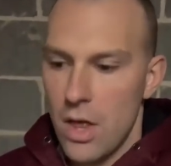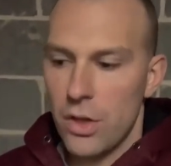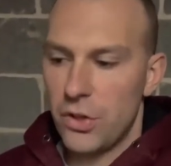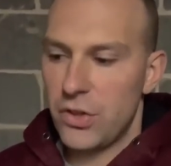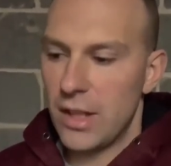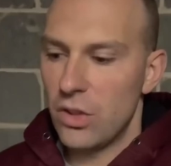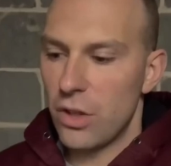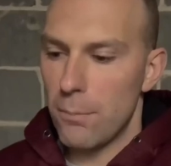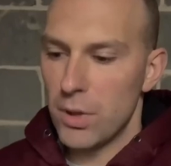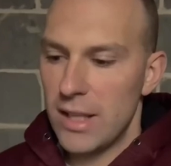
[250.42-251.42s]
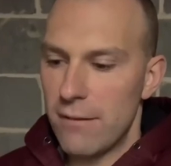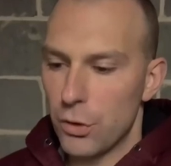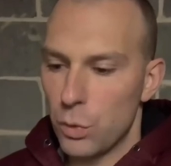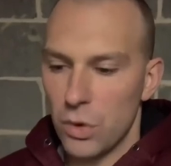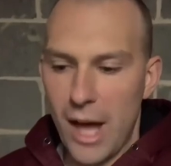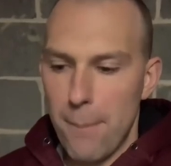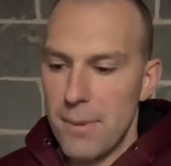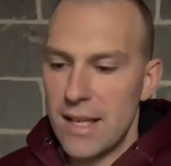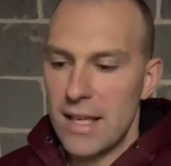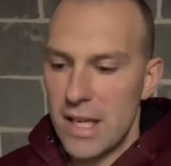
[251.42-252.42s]
The sins of believers will not
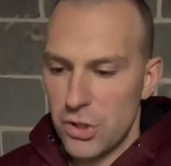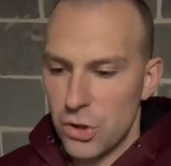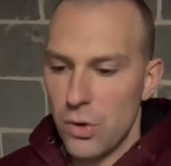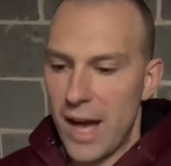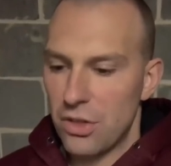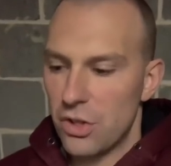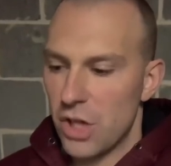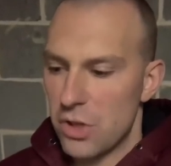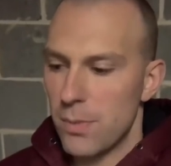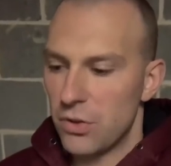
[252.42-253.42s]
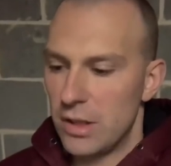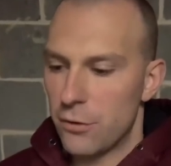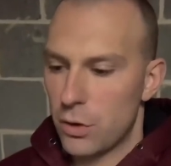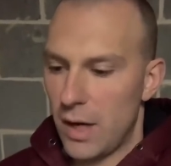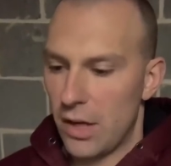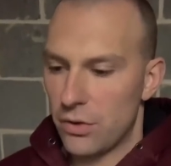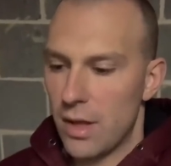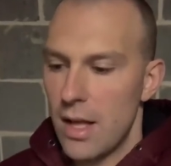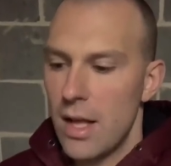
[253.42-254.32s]
be an issue at the judgment seat of Christ.